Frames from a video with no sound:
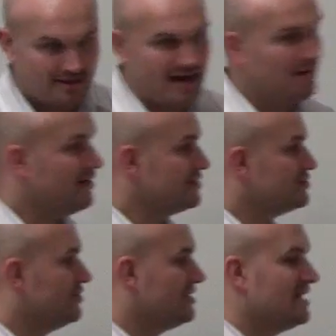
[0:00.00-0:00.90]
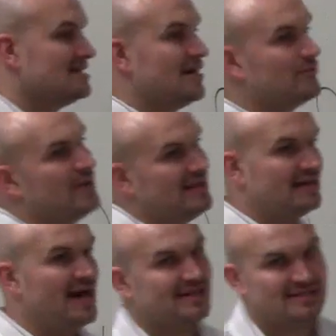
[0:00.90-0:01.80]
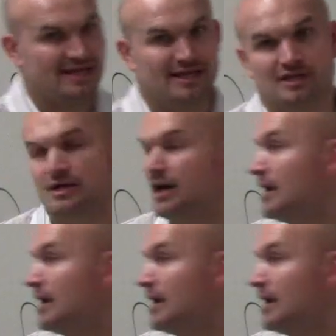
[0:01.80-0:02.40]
Now, I want to show you guys how to write that in